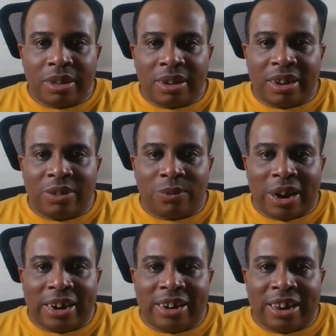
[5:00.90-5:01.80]
And
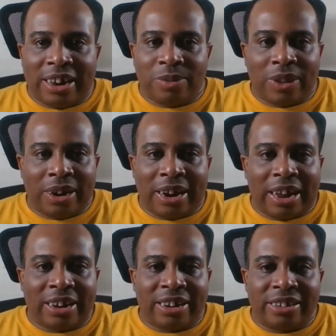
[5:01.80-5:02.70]
right now, they're not
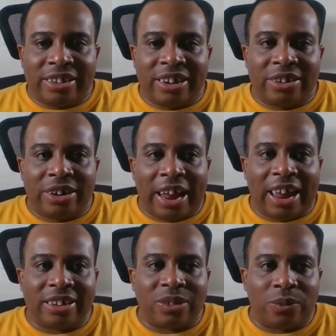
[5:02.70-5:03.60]
a contender
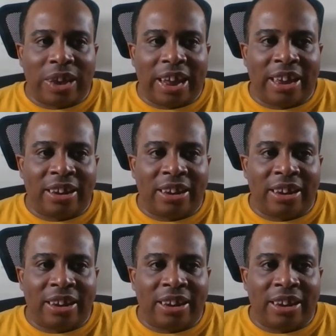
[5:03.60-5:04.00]
as of yet.